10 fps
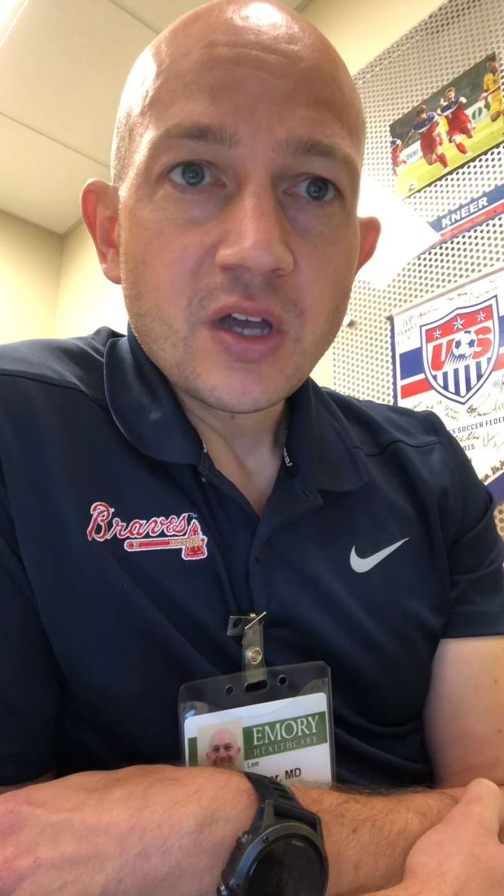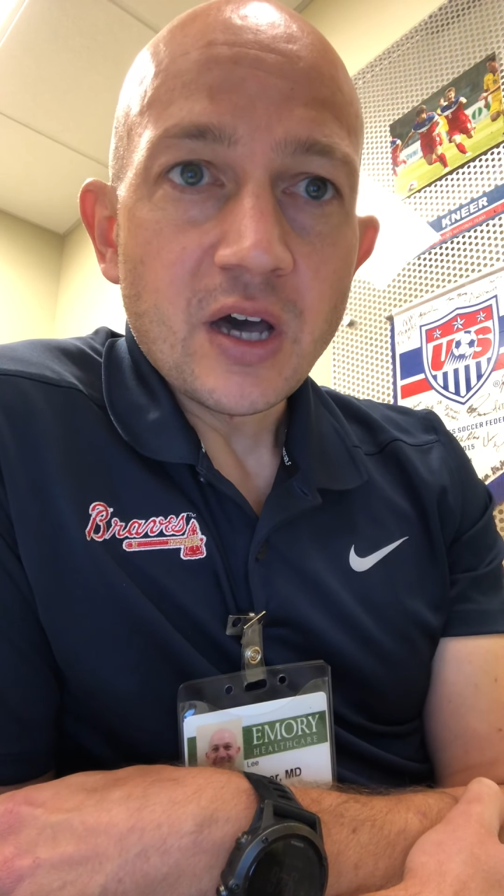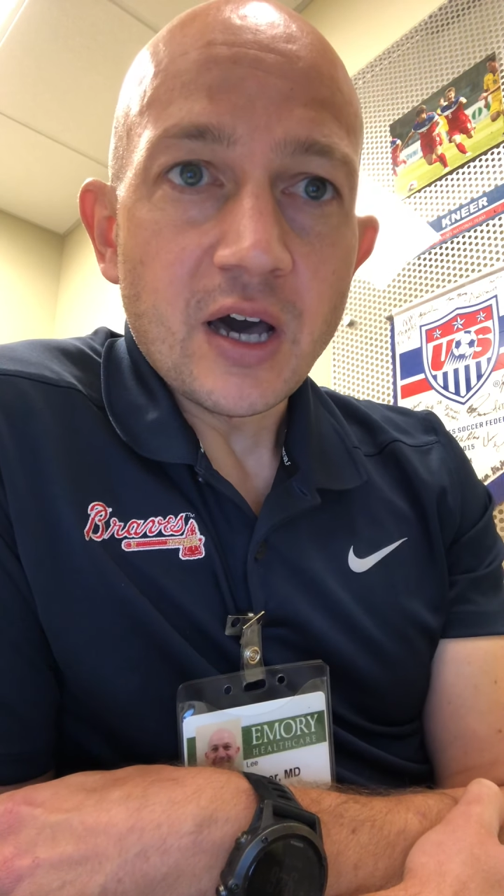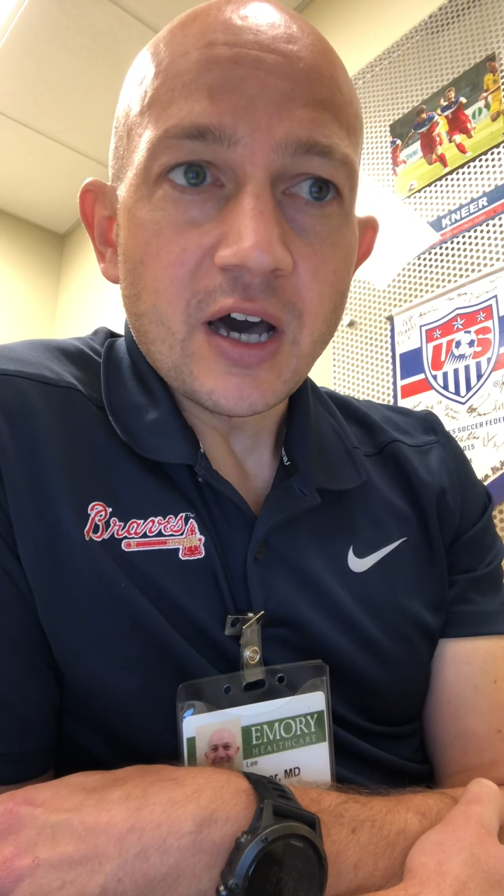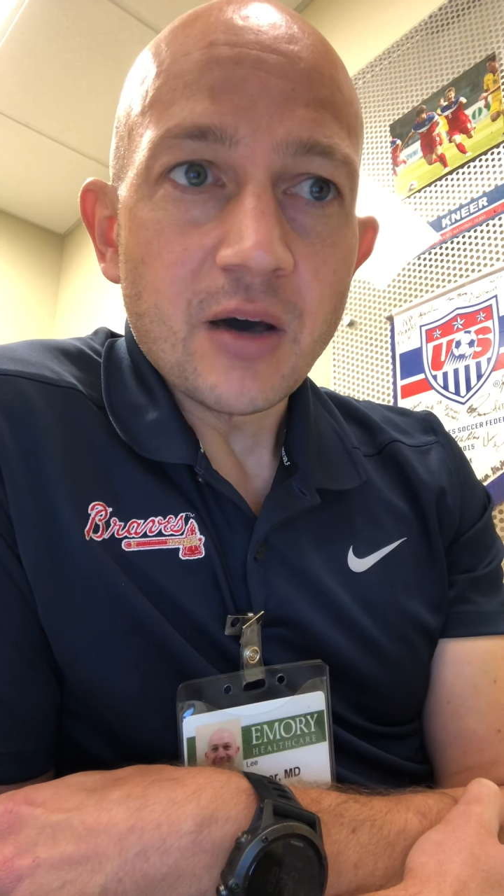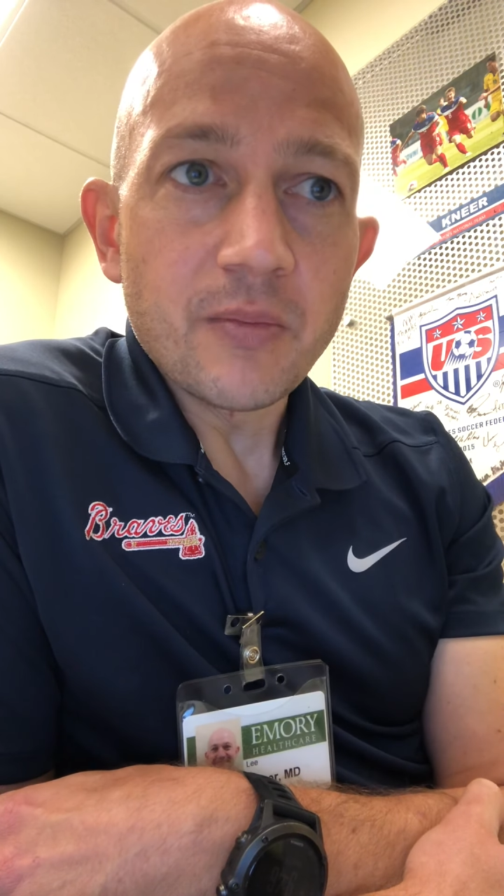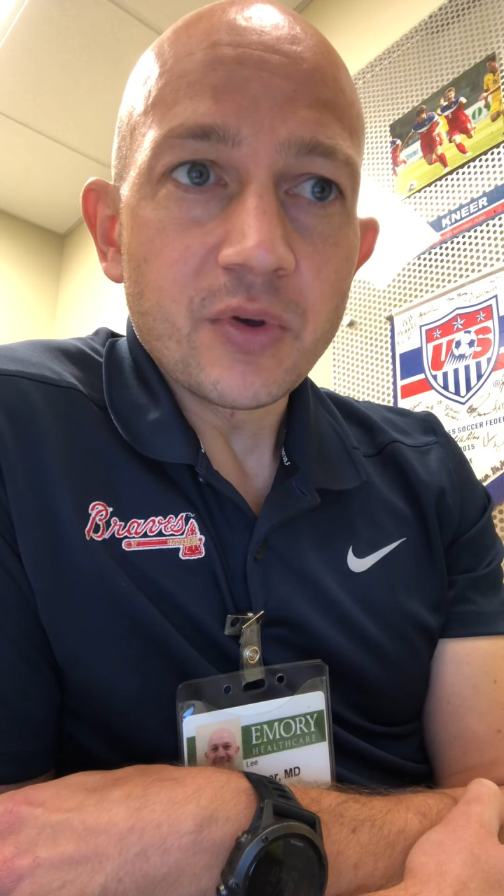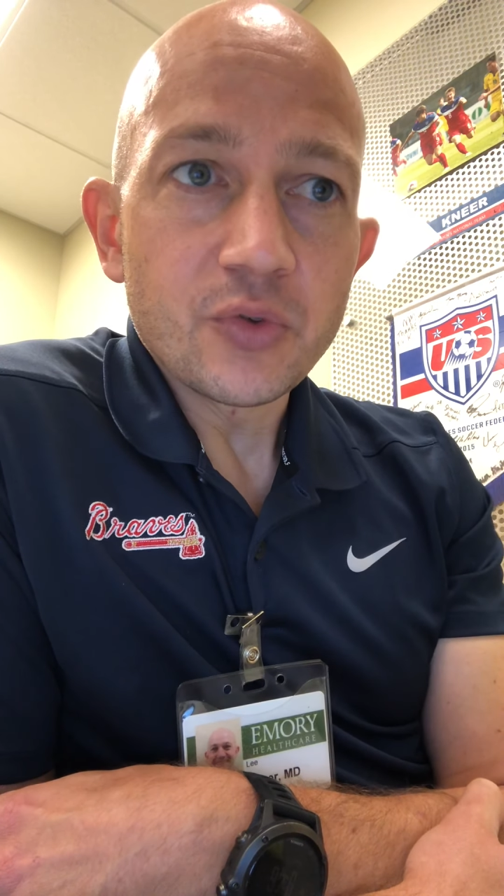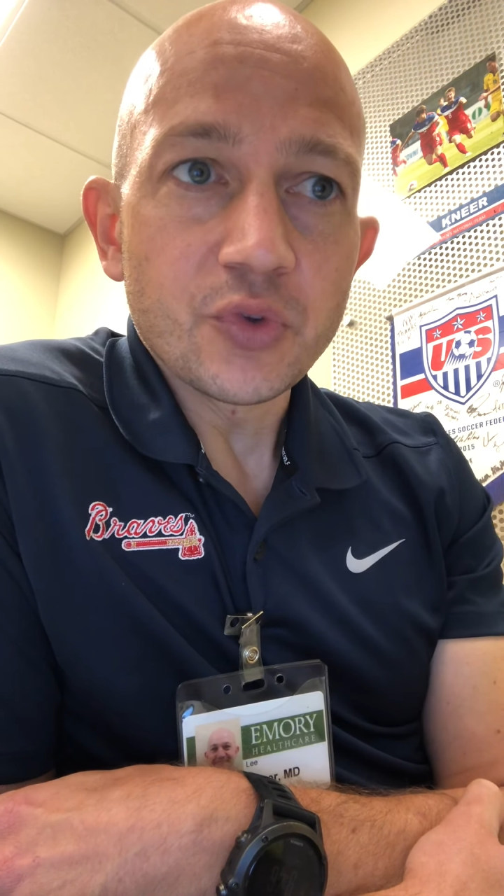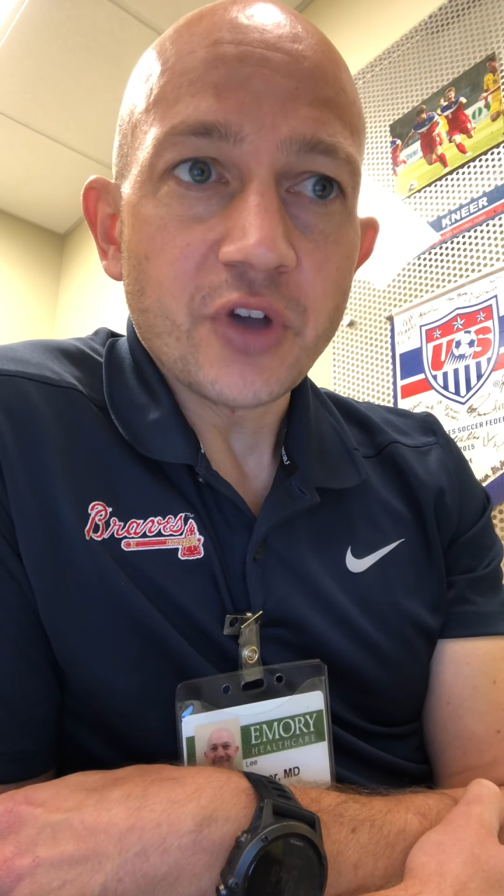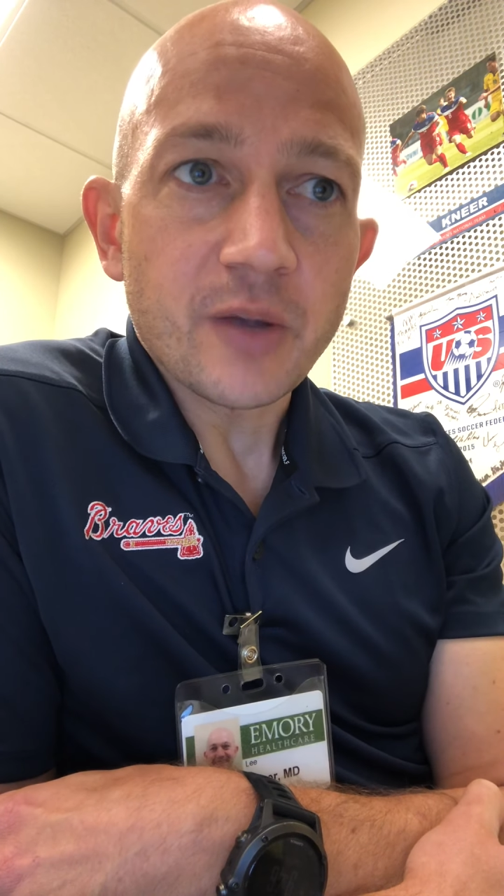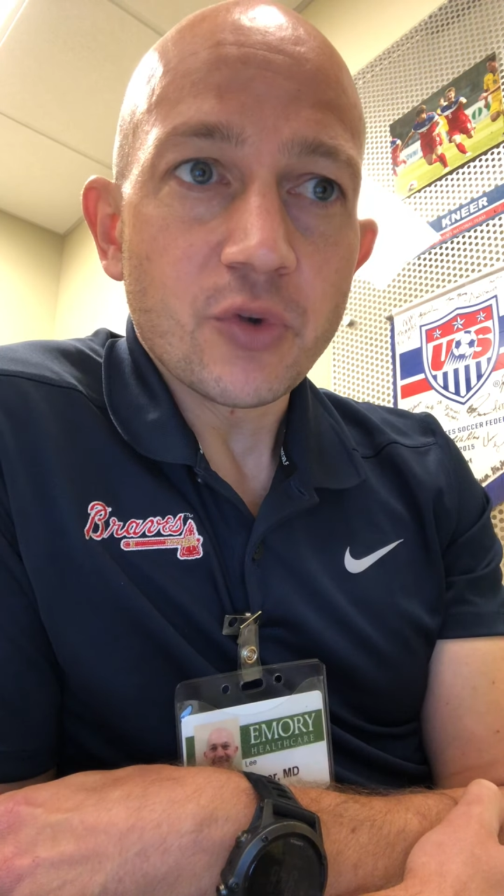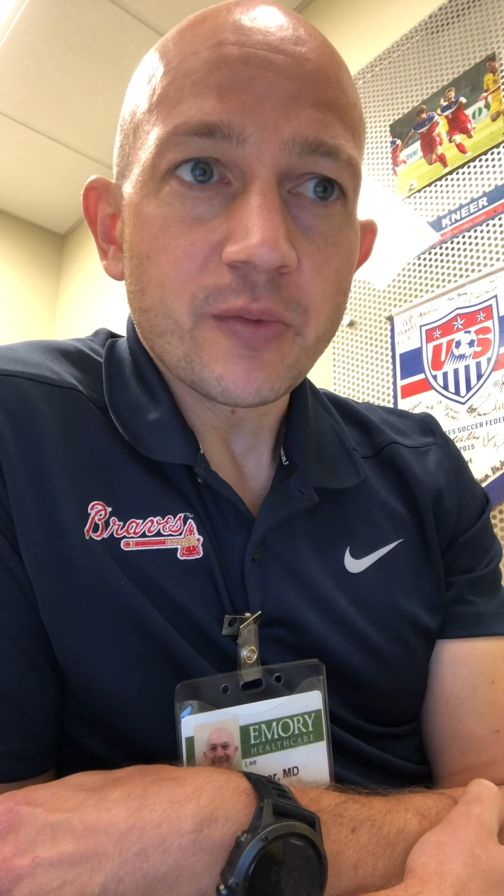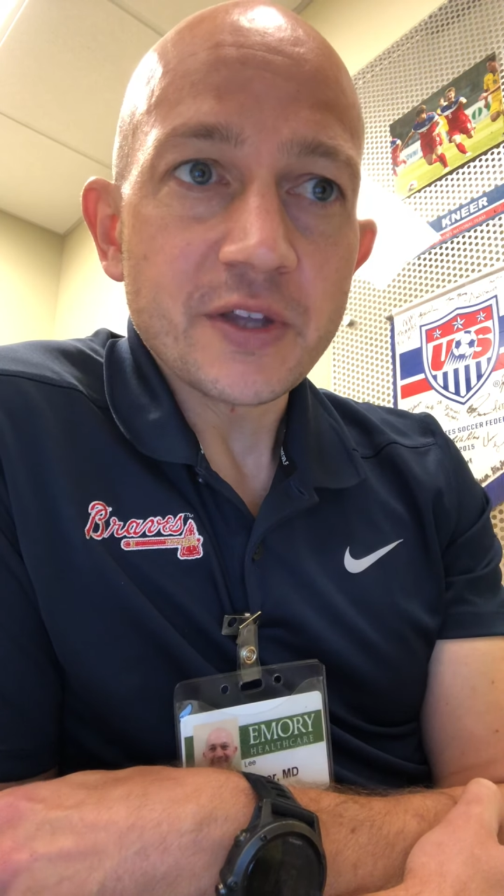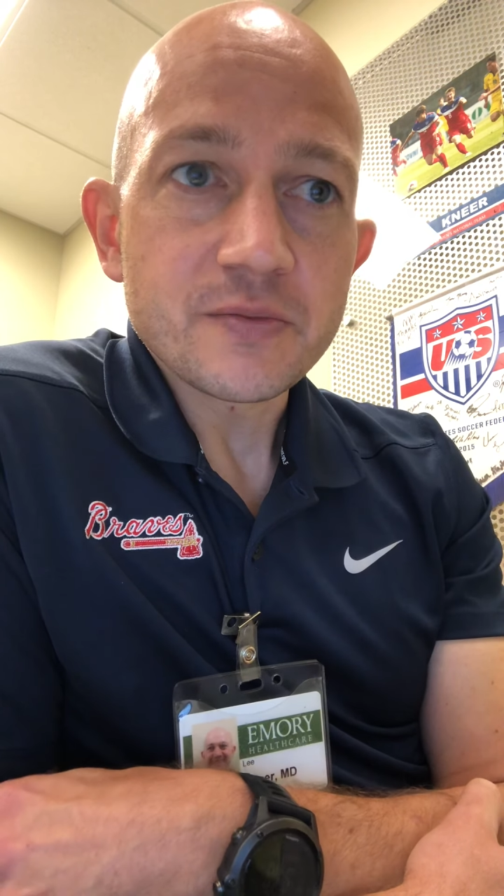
So we'll talk more about